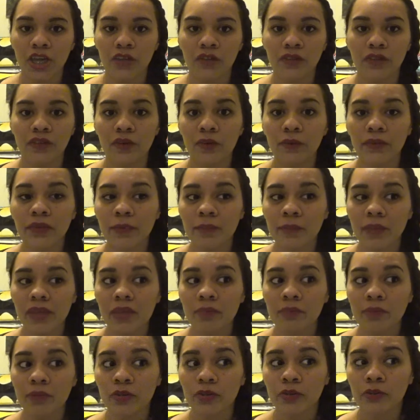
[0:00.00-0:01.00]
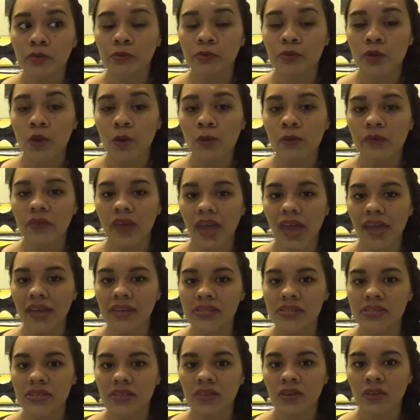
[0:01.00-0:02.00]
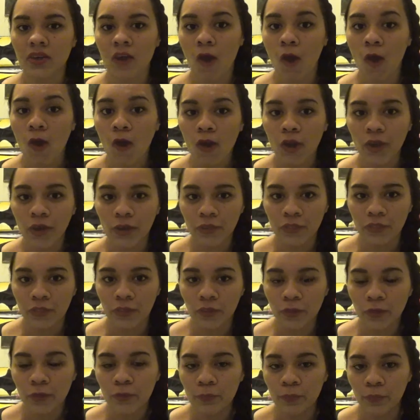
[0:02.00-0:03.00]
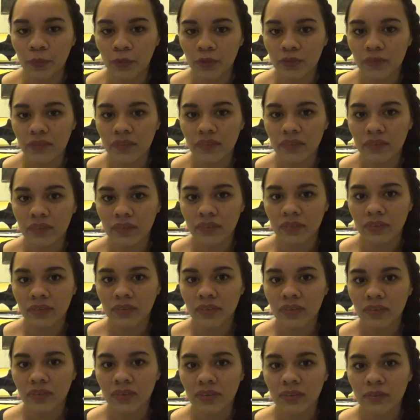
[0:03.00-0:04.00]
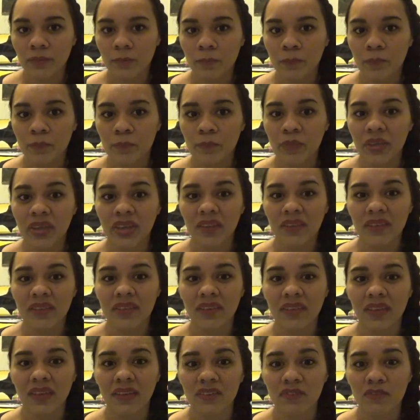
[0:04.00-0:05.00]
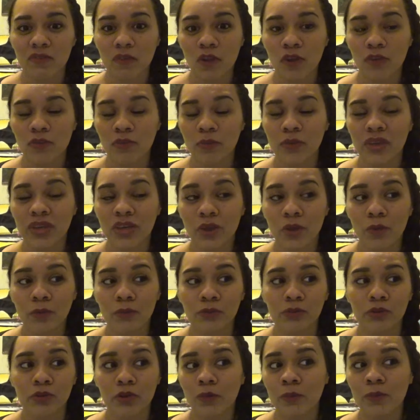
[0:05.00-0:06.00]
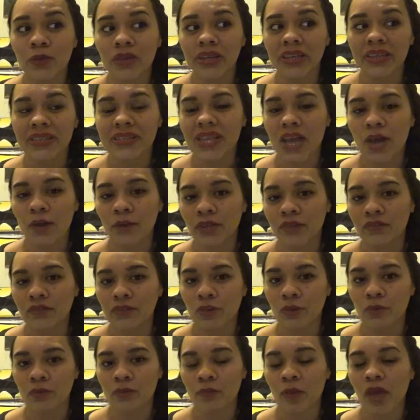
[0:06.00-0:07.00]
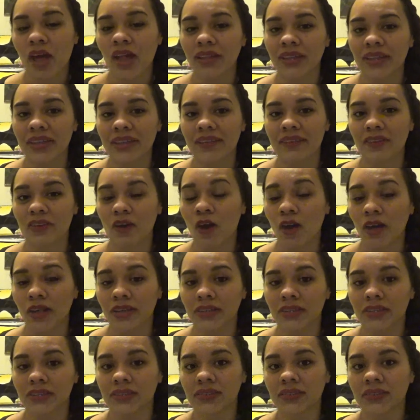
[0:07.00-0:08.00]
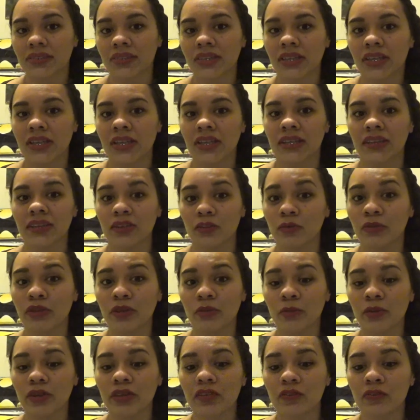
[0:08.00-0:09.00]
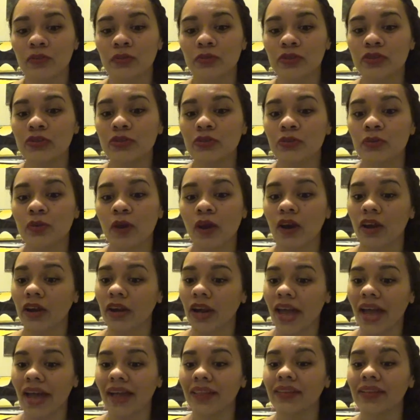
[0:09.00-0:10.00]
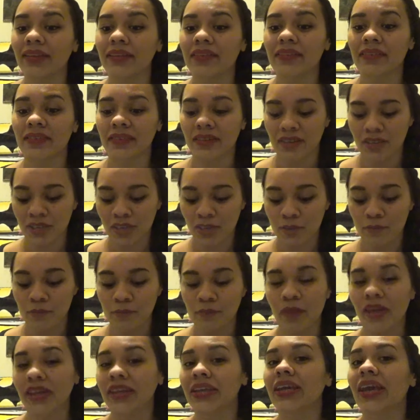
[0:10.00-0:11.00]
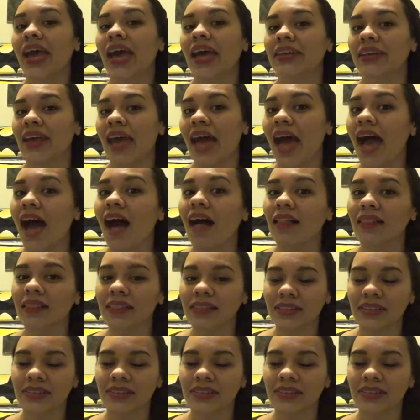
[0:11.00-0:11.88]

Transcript: The only people who know that are the Coopers. Because as far as we know, nobody in town even knows Polly is gone. The only ones who do are Alice, Betty, and Hal.